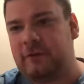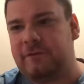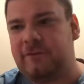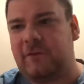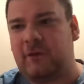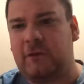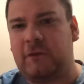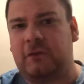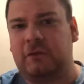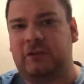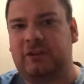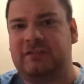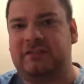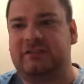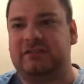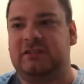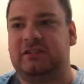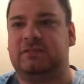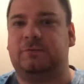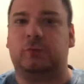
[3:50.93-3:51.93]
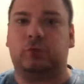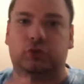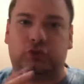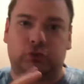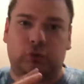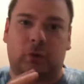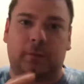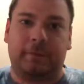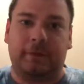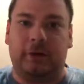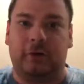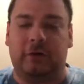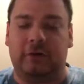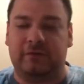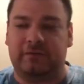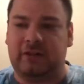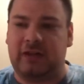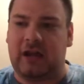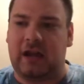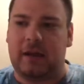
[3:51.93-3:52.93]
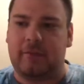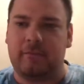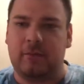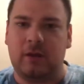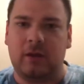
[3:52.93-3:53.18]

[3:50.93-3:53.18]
further distances for a short period of time.